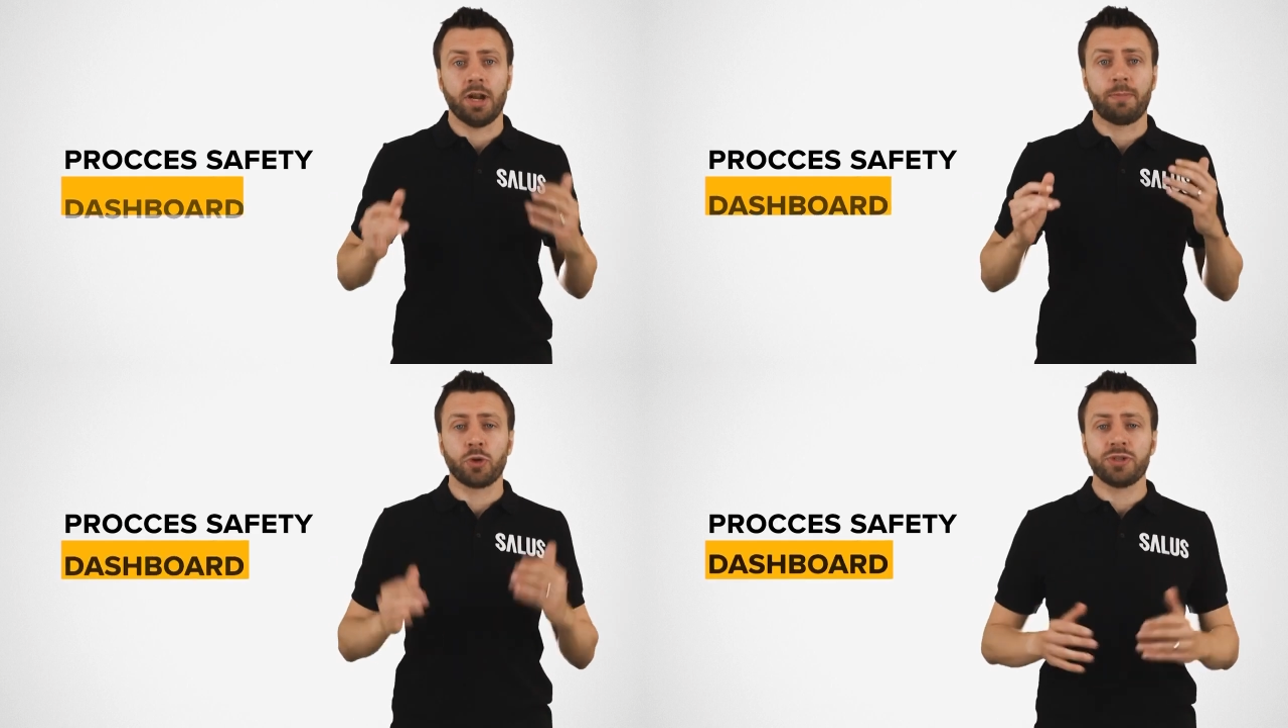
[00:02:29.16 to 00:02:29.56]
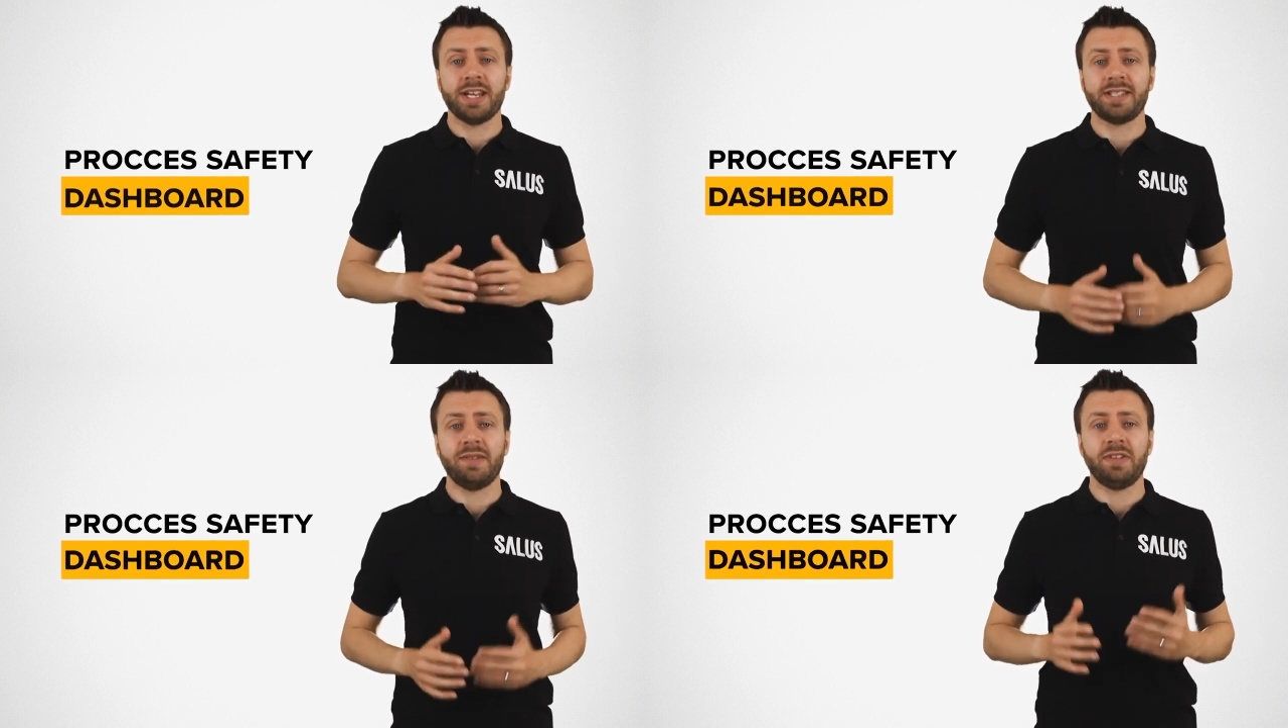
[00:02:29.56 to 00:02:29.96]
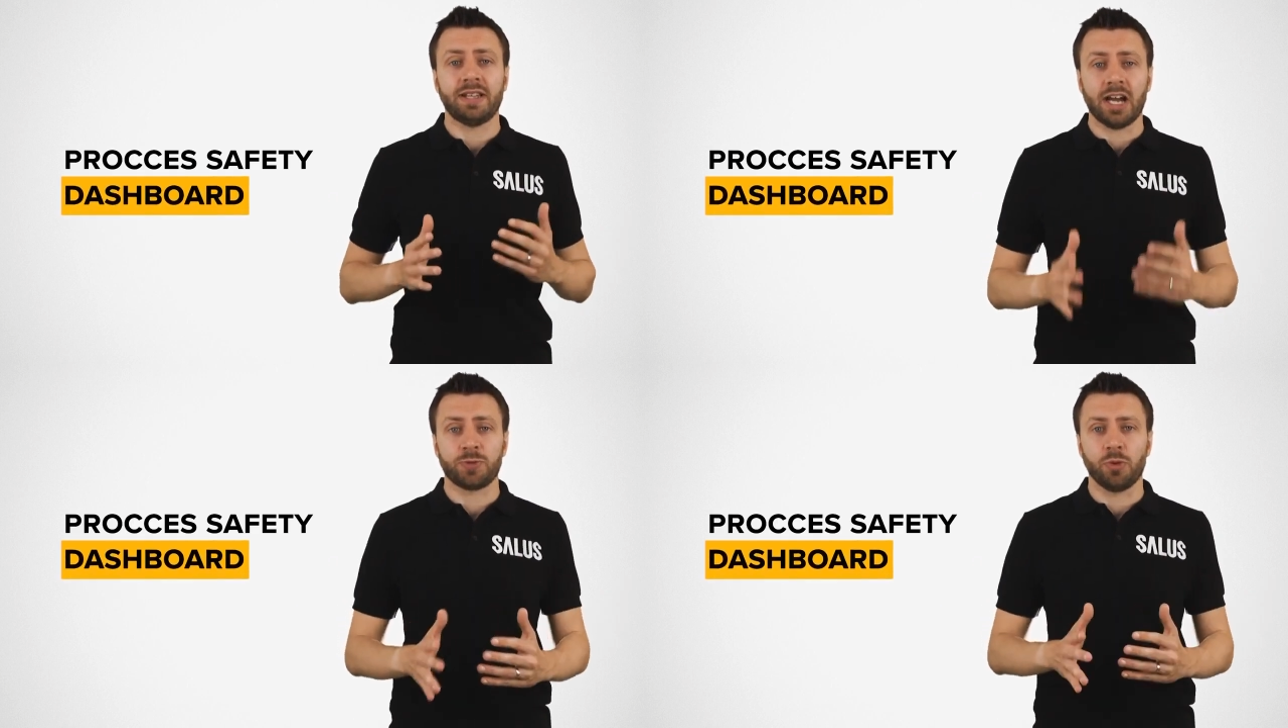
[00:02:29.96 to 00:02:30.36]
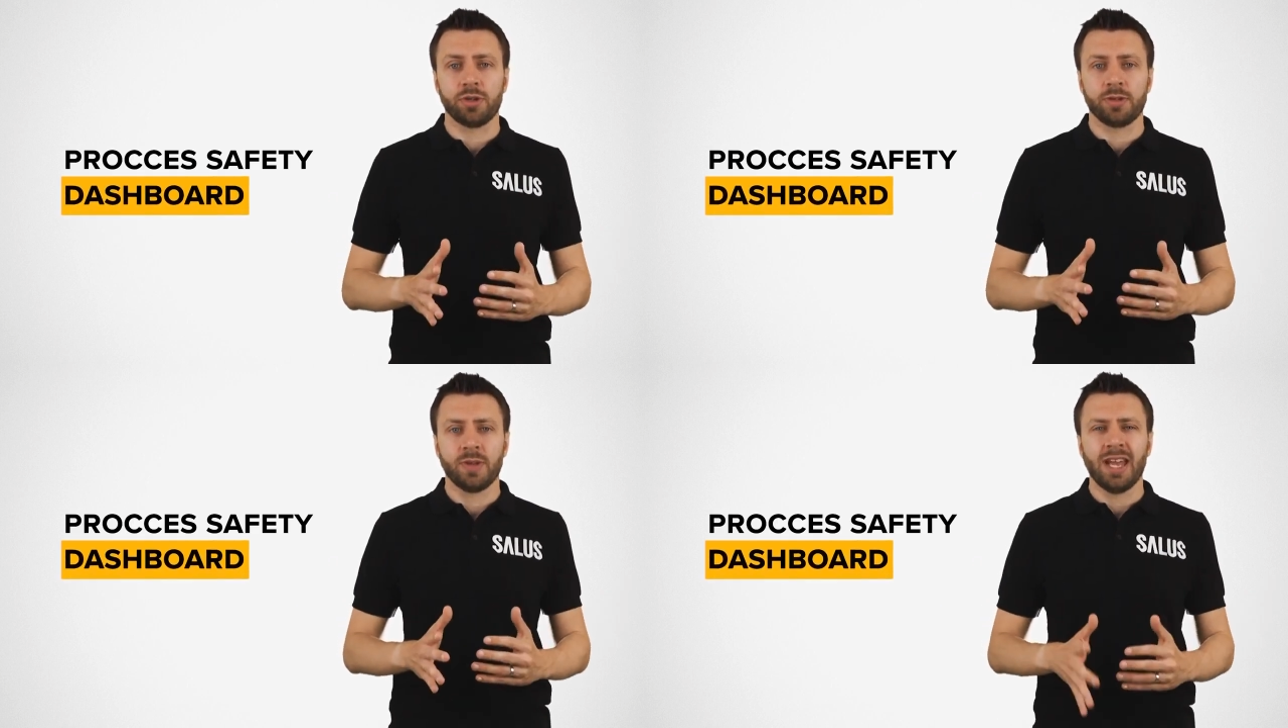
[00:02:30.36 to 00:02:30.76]
on a process safety
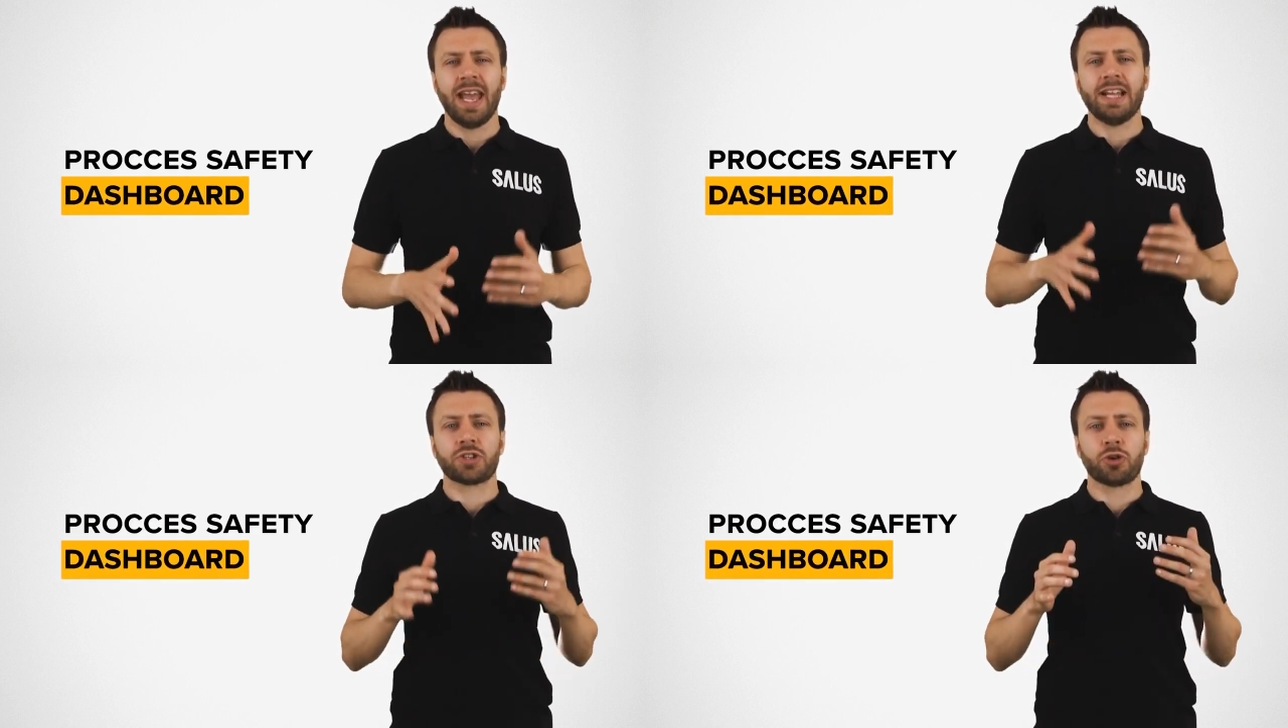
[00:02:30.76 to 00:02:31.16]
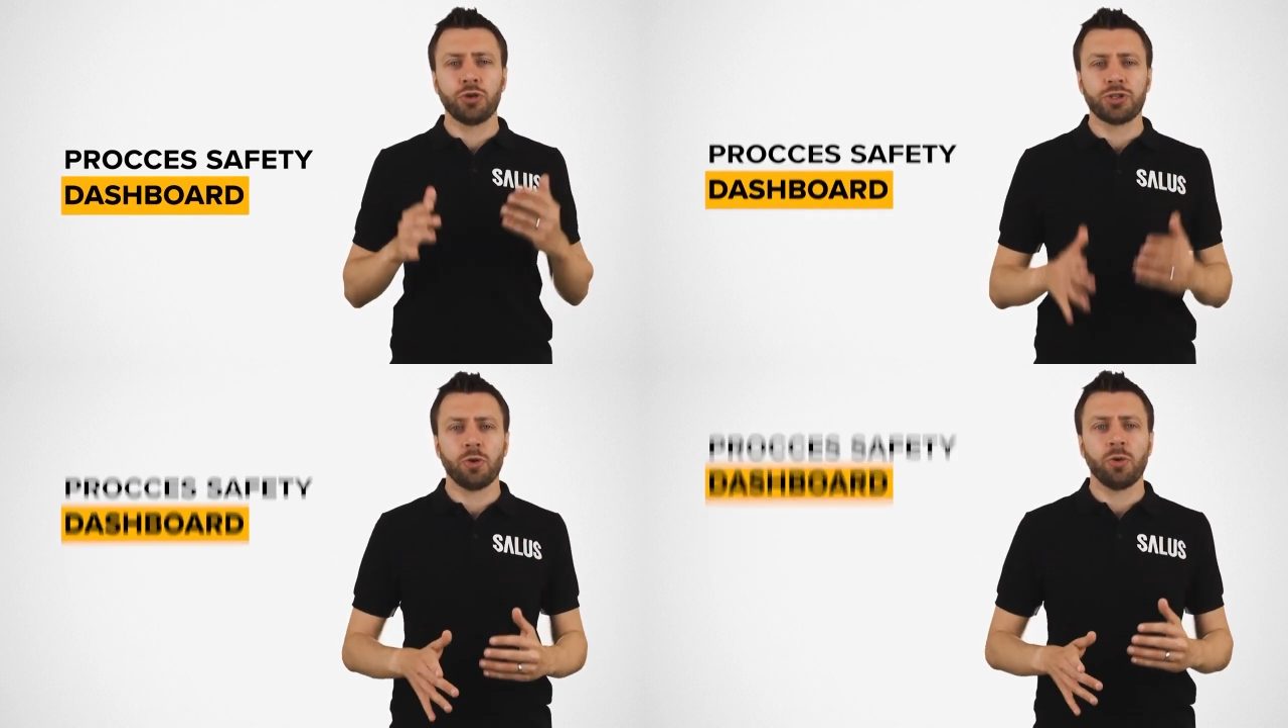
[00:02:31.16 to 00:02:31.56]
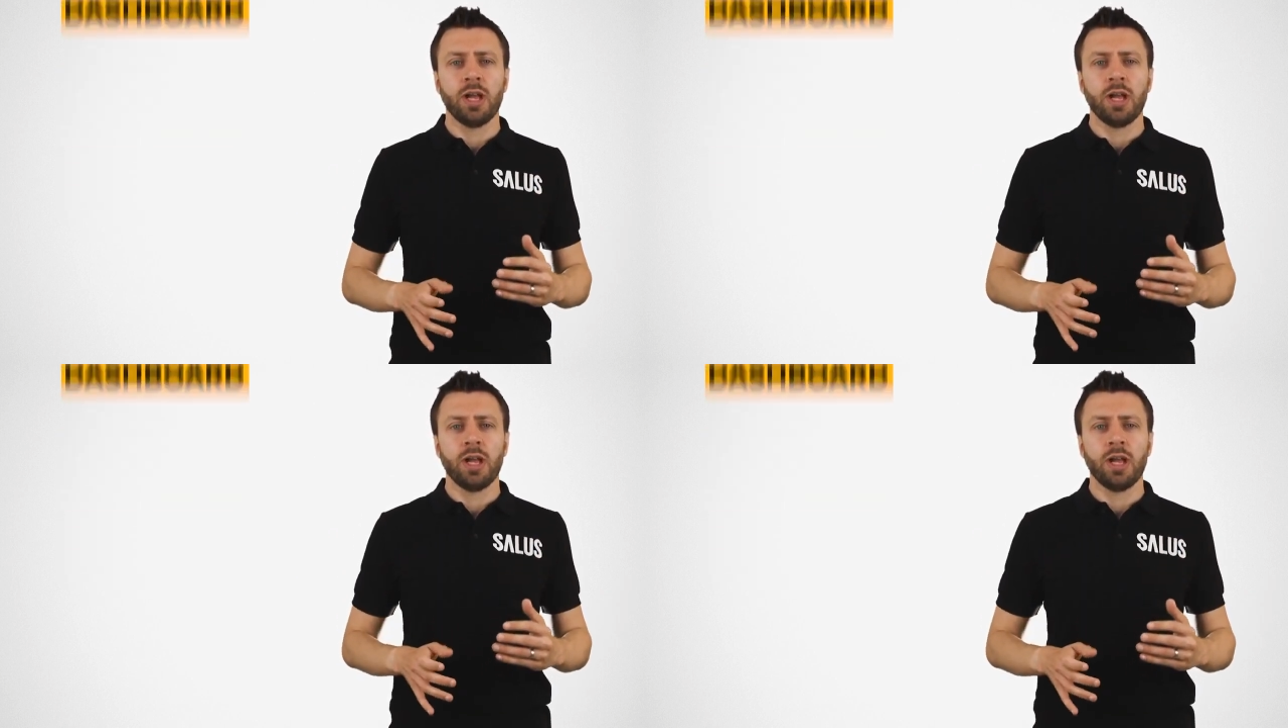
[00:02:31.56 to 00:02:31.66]
dashboard. It's crucial